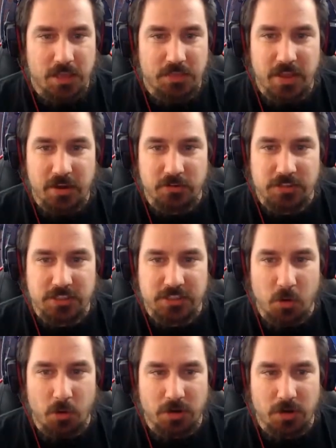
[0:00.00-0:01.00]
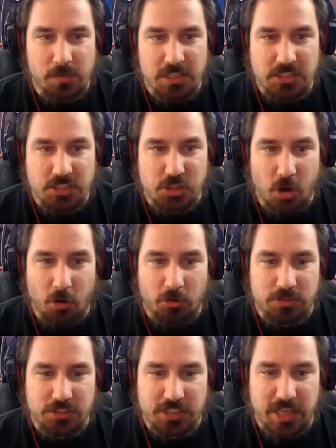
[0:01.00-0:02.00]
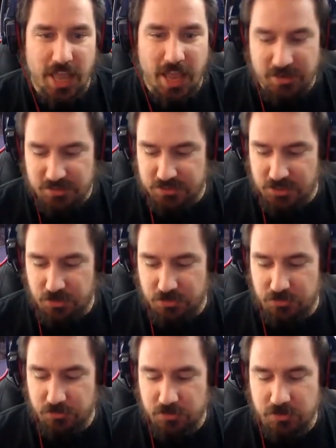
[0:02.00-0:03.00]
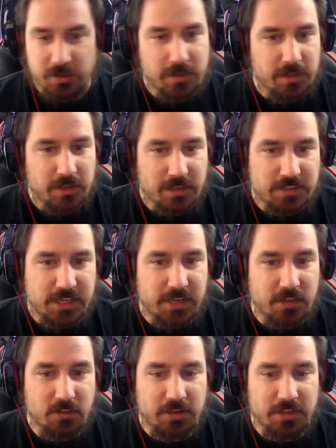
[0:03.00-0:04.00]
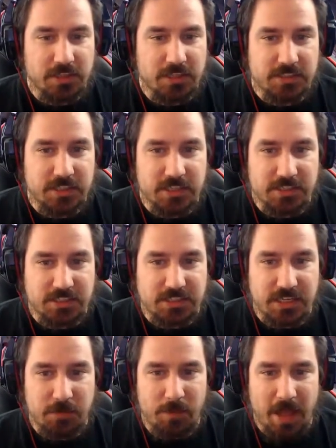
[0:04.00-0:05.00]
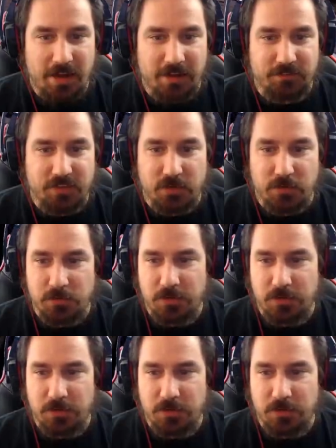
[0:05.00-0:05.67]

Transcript: they're just going to be charging at each other. Let's take a look at this in cinematic view.